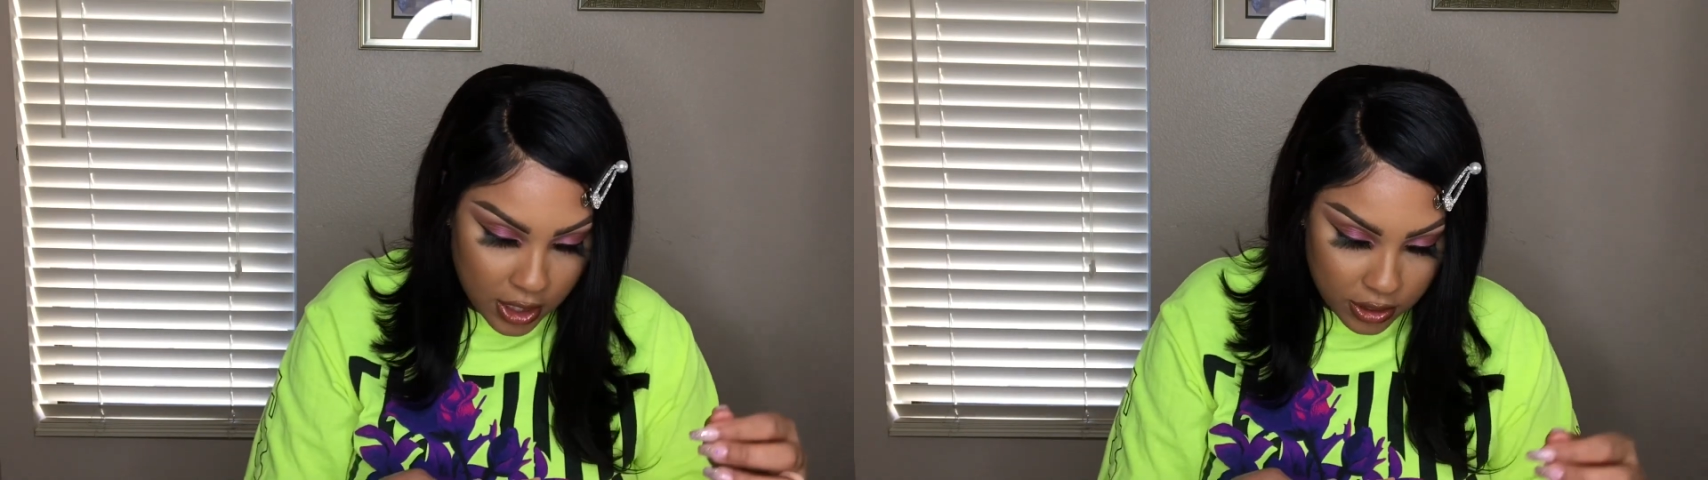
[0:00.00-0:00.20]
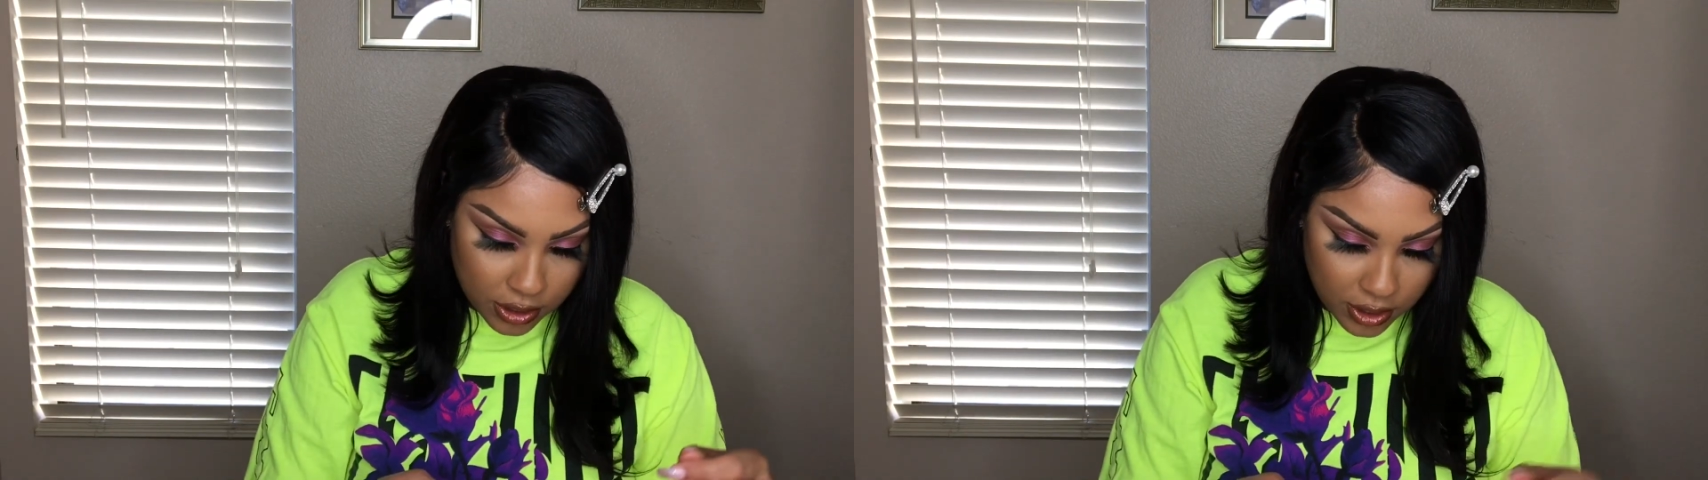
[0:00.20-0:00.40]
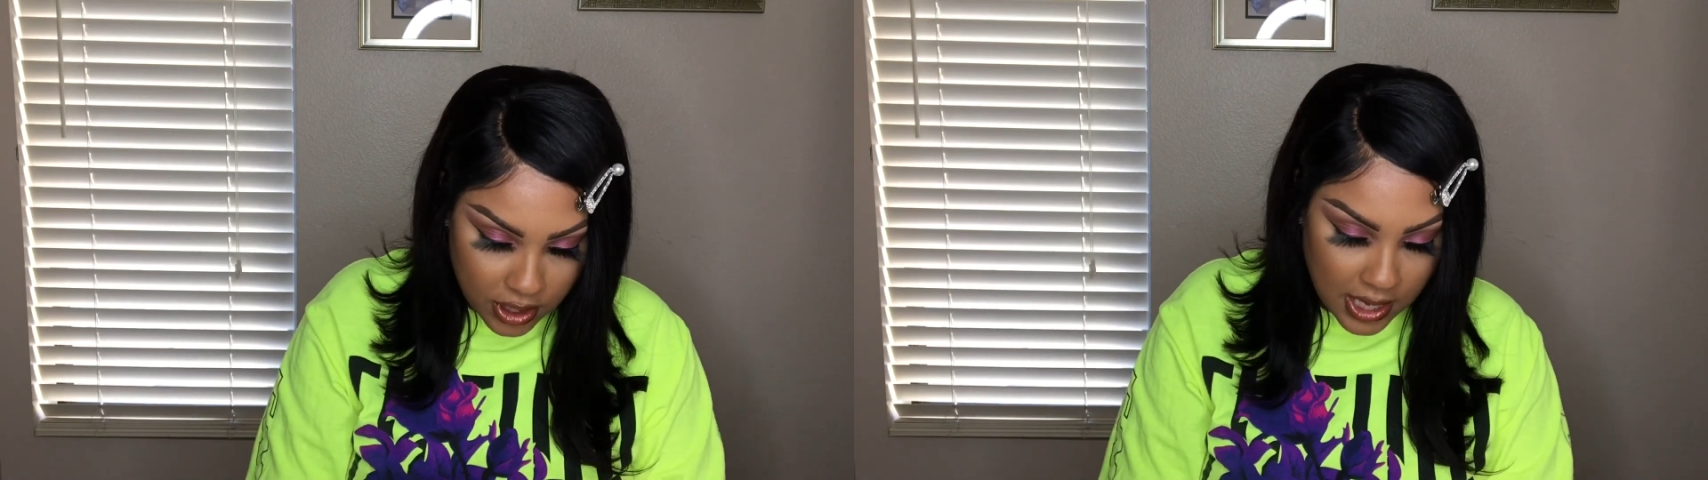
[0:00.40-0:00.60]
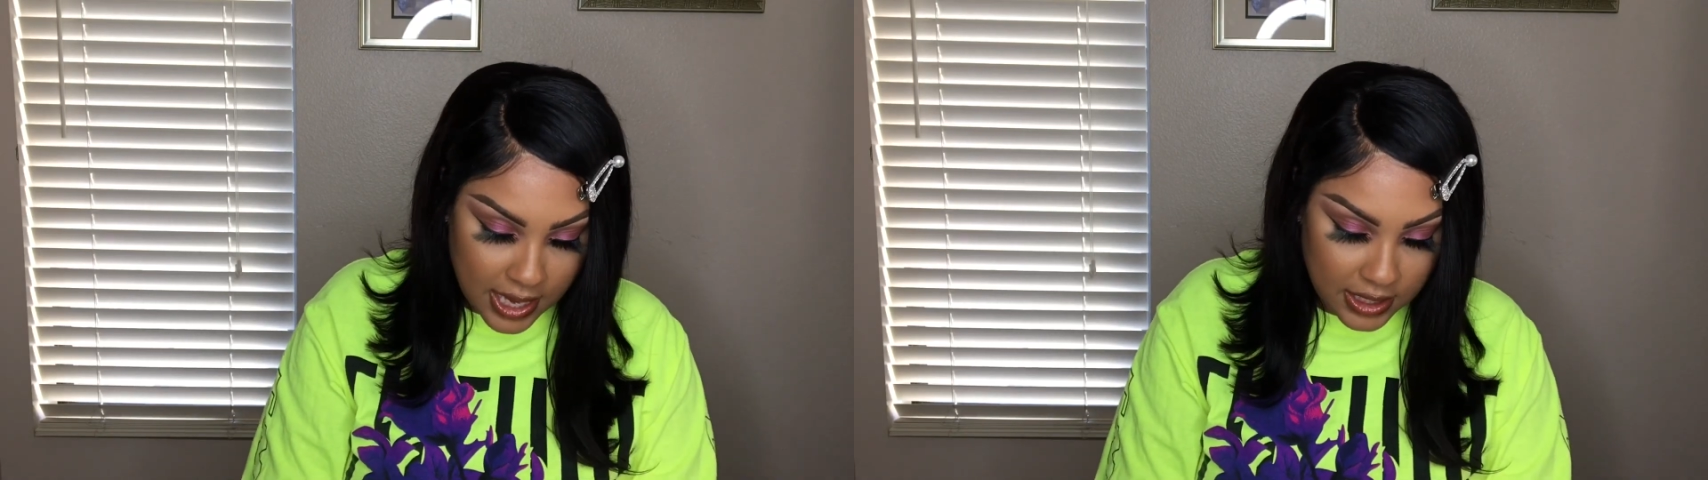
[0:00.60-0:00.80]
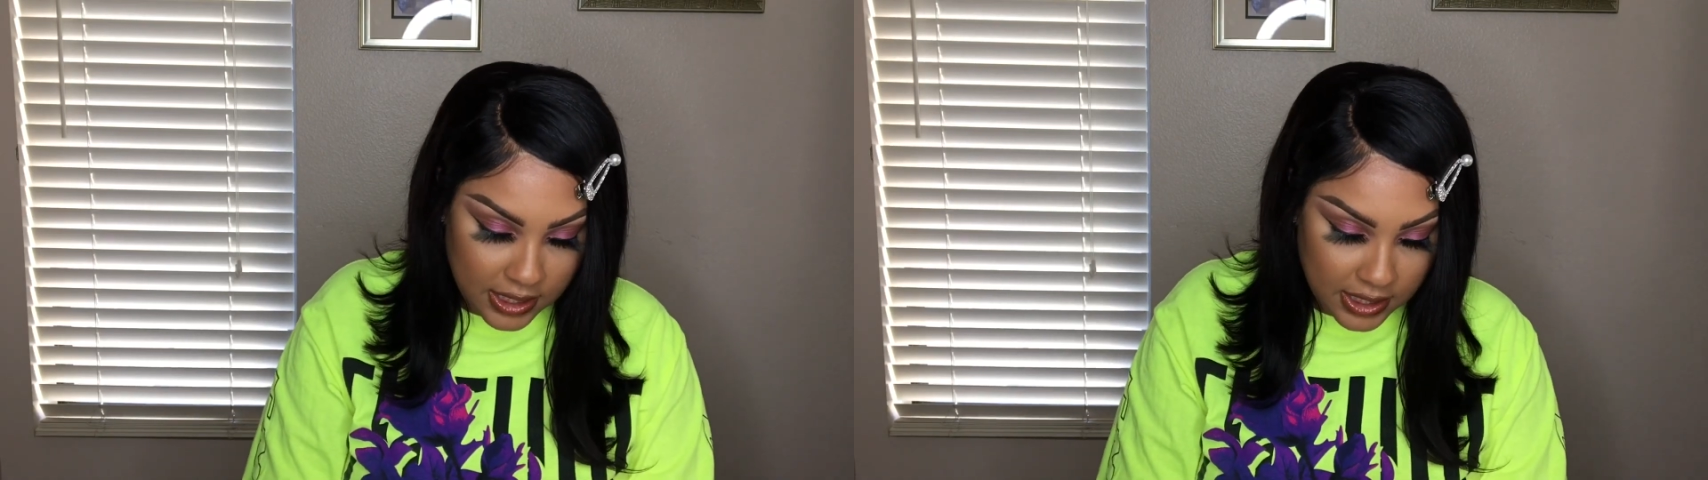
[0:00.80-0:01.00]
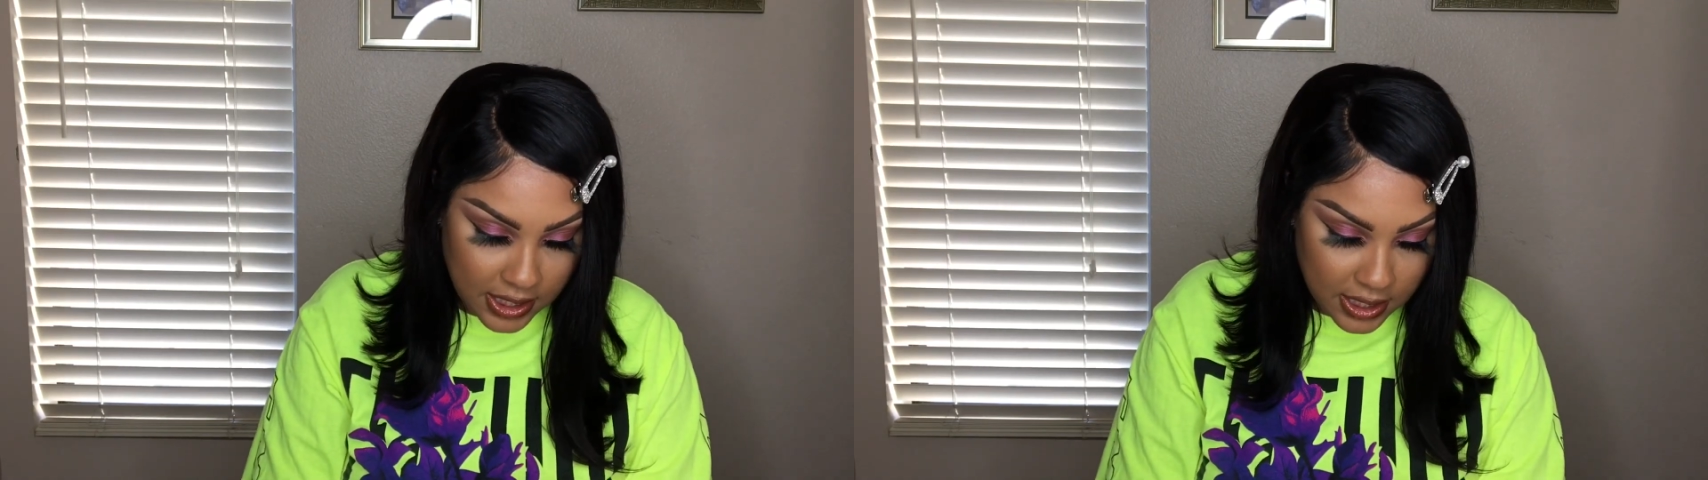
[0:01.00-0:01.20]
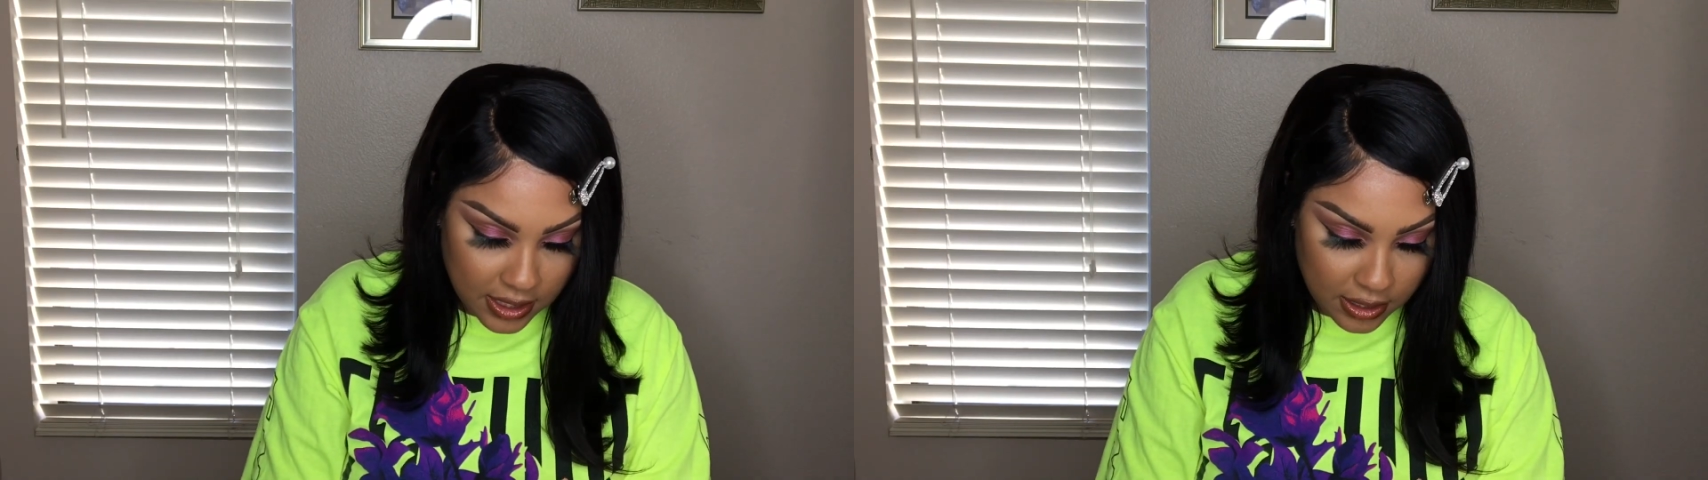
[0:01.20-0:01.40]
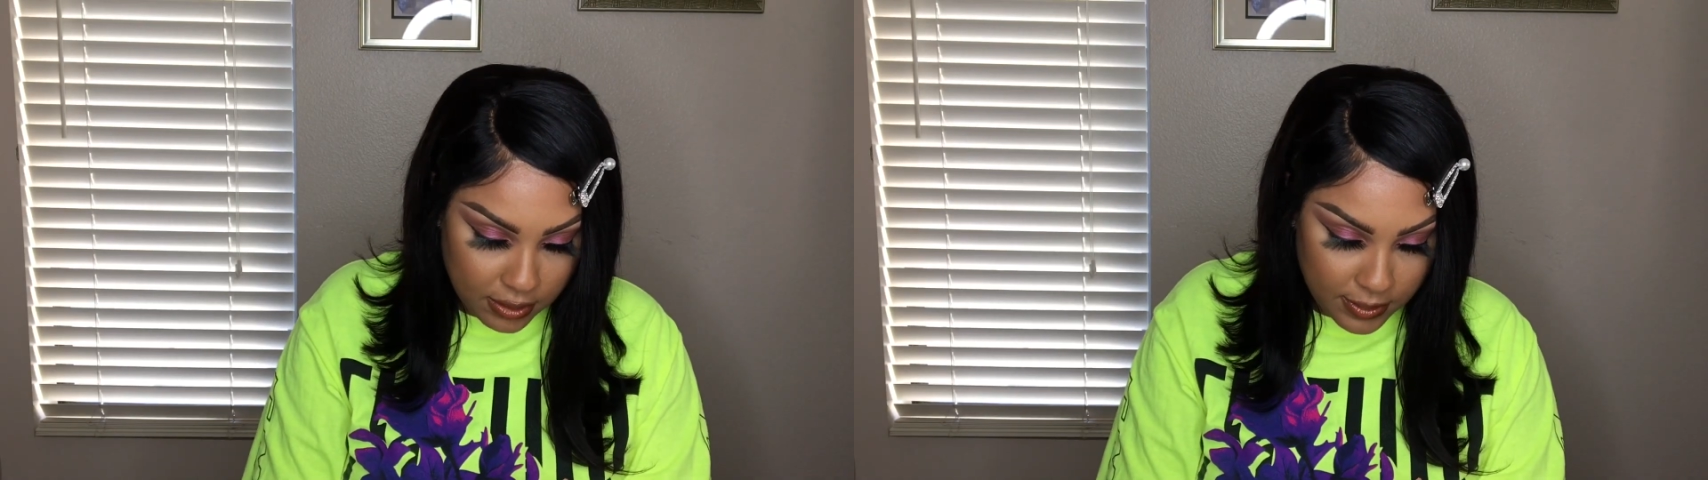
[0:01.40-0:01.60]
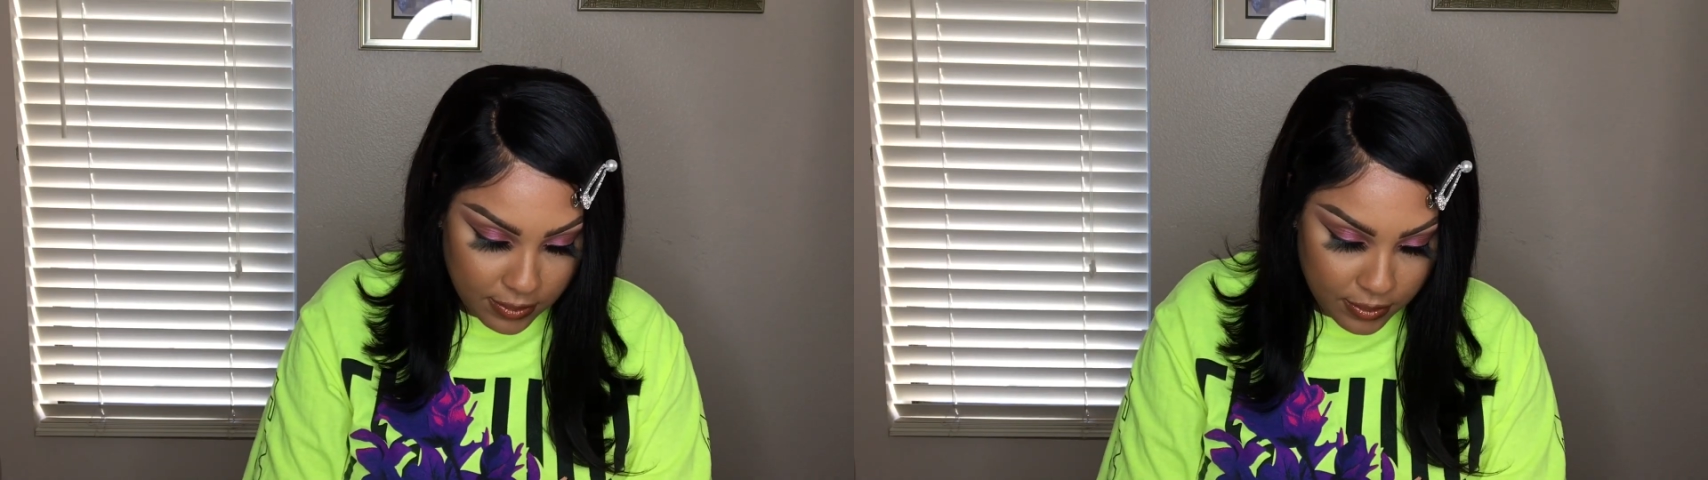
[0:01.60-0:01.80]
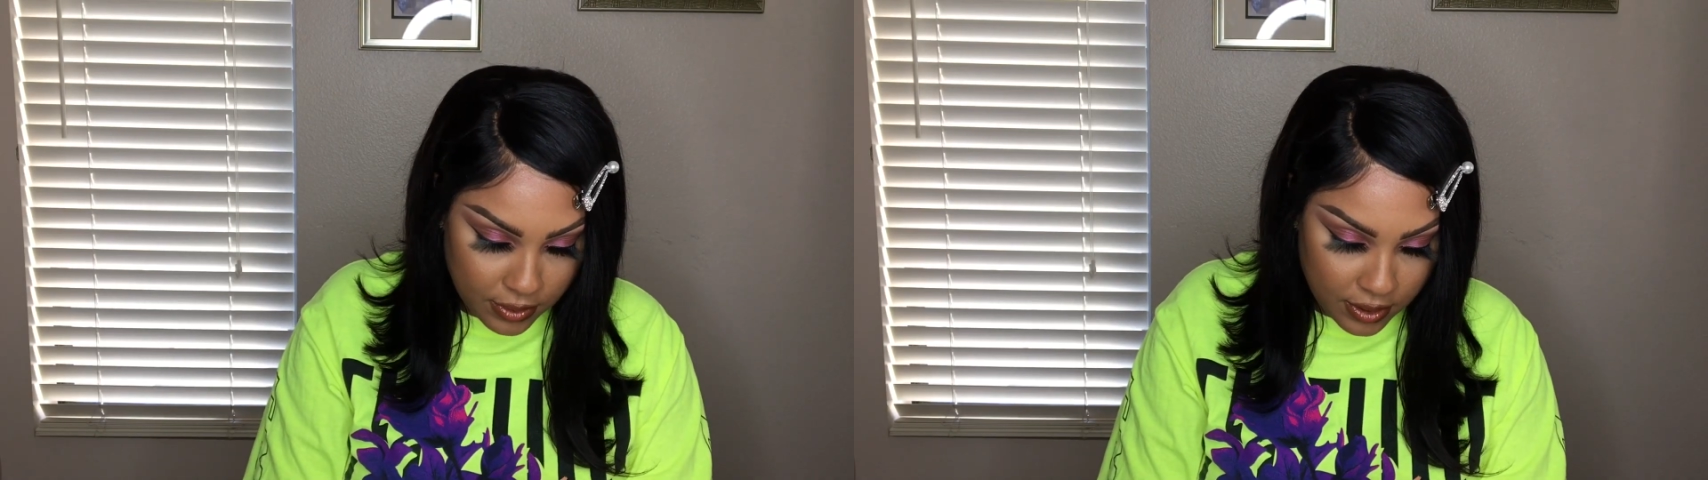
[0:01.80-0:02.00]
so you can kind of see it a little
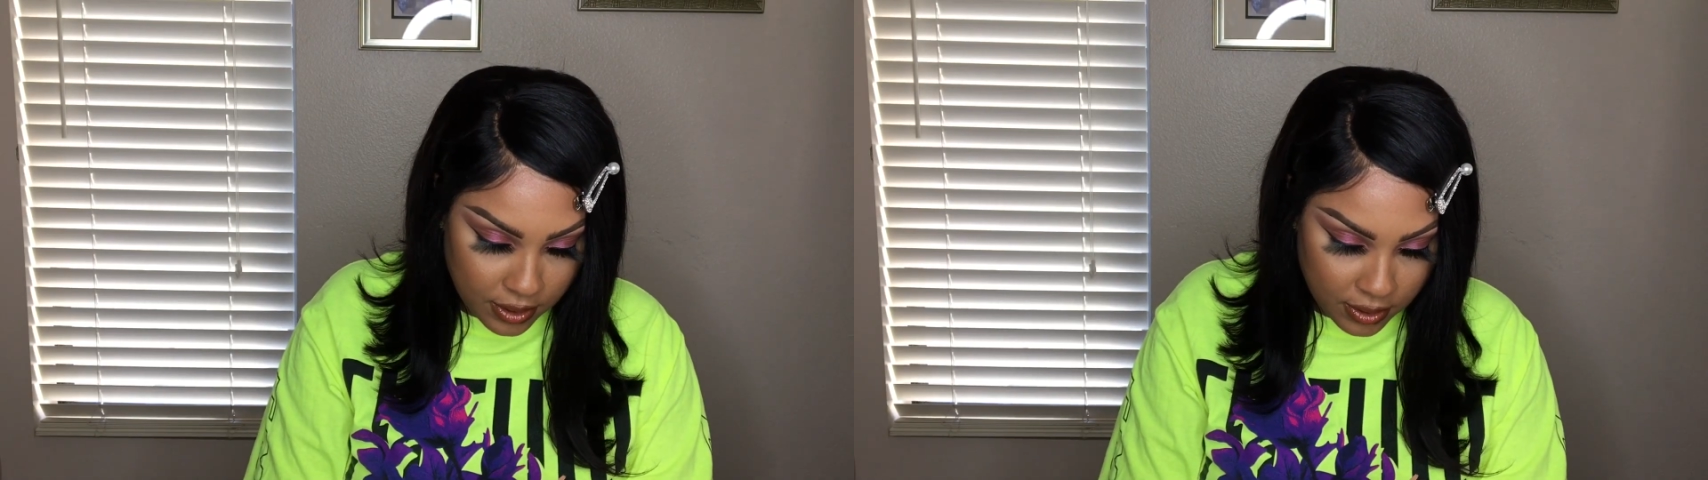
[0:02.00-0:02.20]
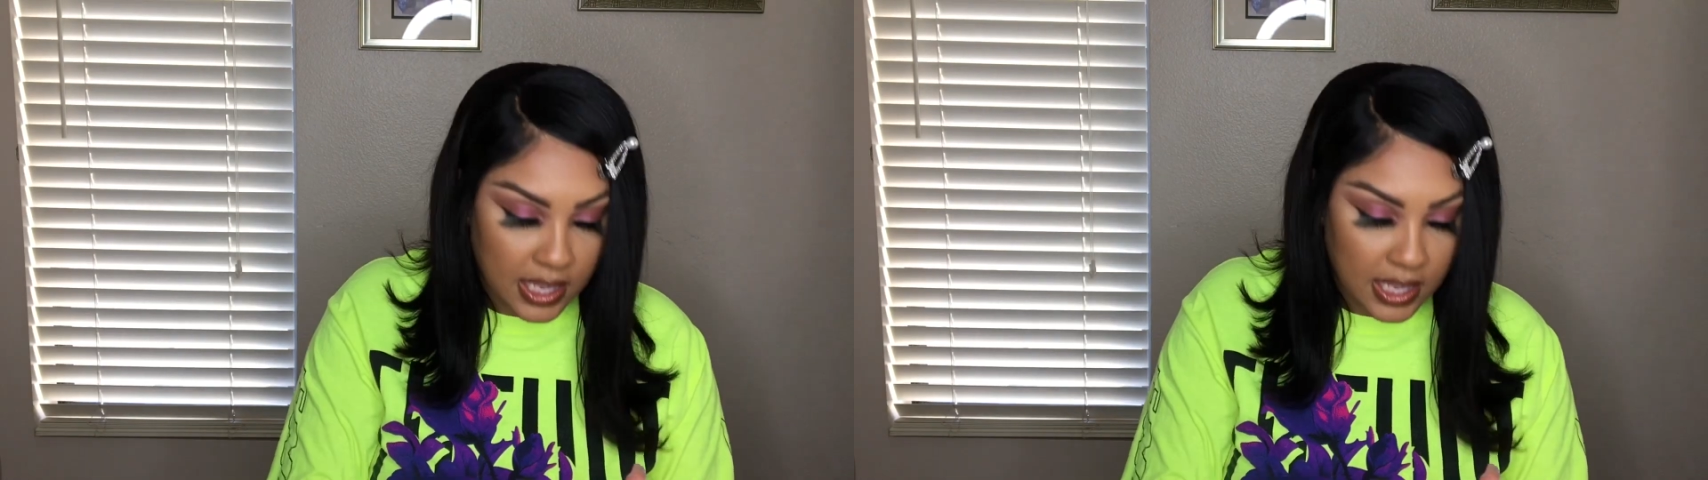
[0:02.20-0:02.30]
bit more.